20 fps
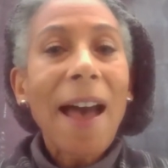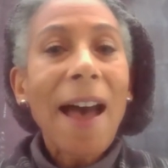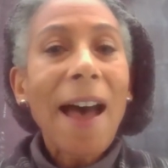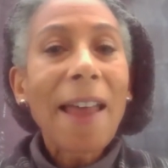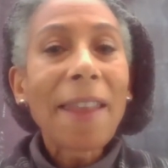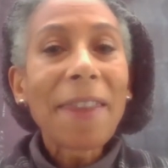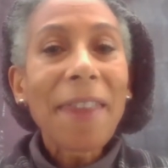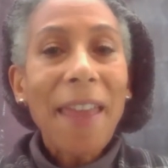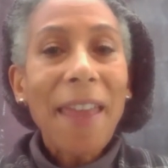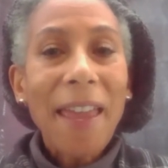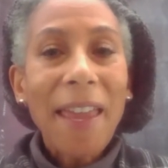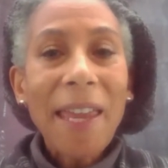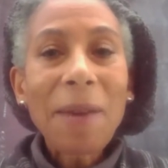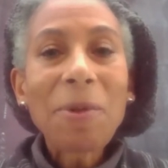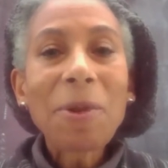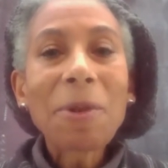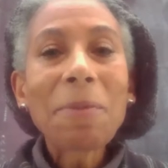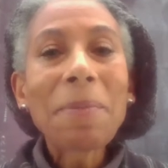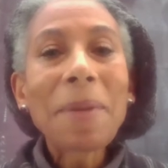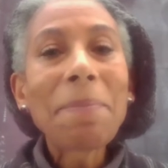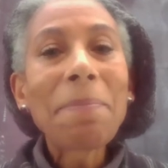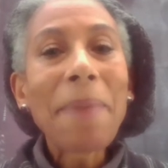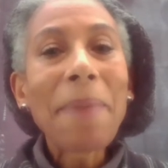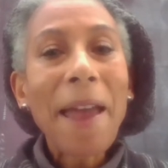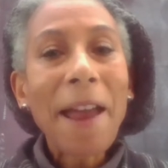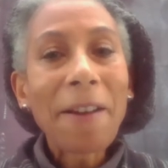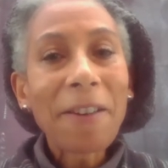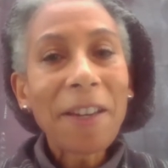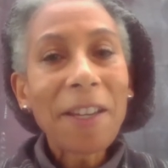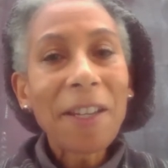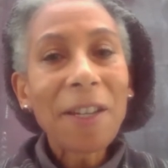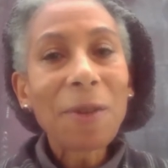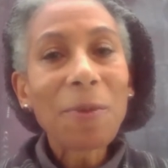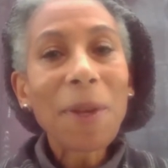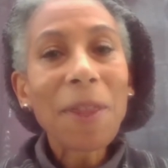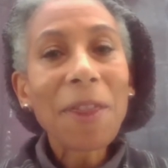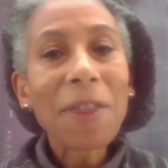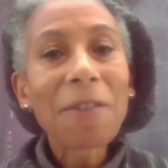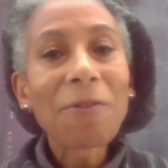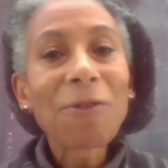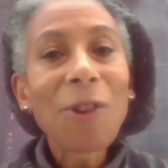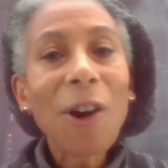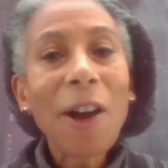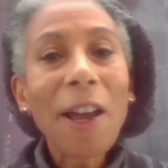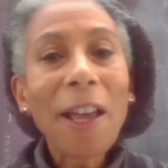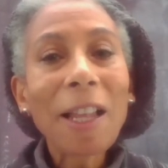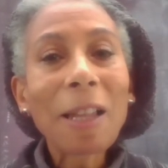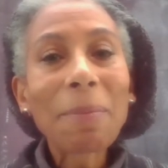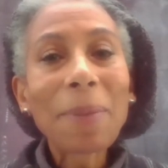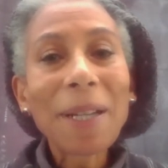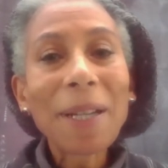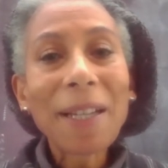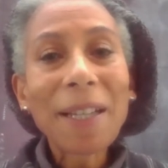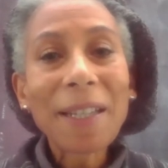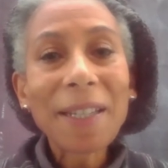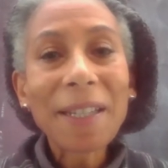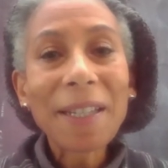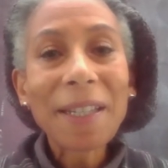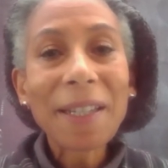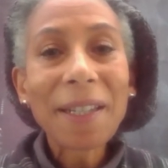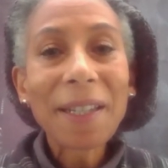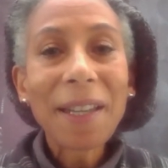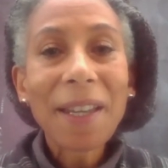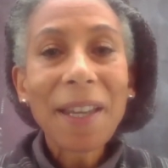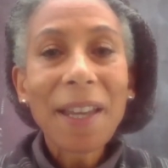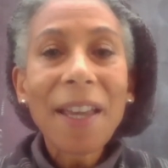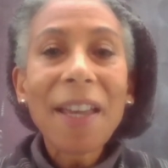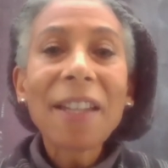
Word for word: and they would be buried with the royal person